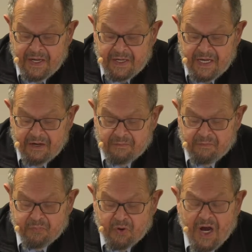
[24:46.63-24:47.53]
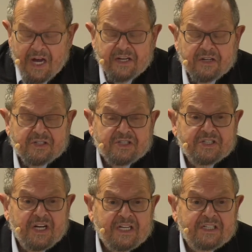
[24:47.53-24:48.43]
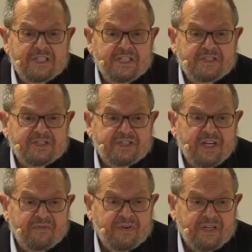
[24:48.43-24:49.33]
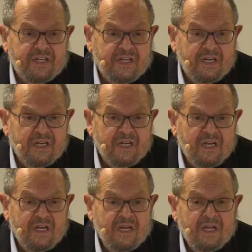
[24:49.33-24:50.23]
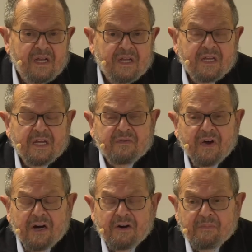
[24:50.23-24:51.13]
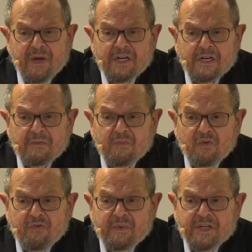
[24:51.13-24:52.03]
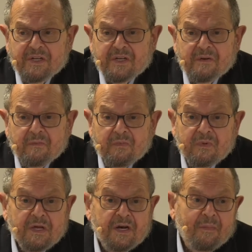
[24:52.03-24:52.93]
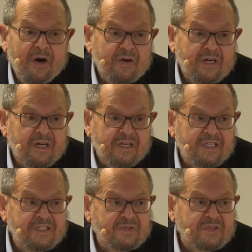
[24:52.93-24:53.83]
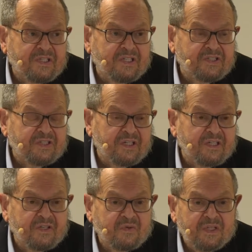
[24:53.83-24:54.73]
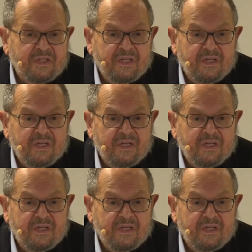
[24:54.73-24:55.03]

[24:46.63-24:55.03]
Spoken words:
Now, prior to 1970, the environmental movement, in America at least, was concerned with,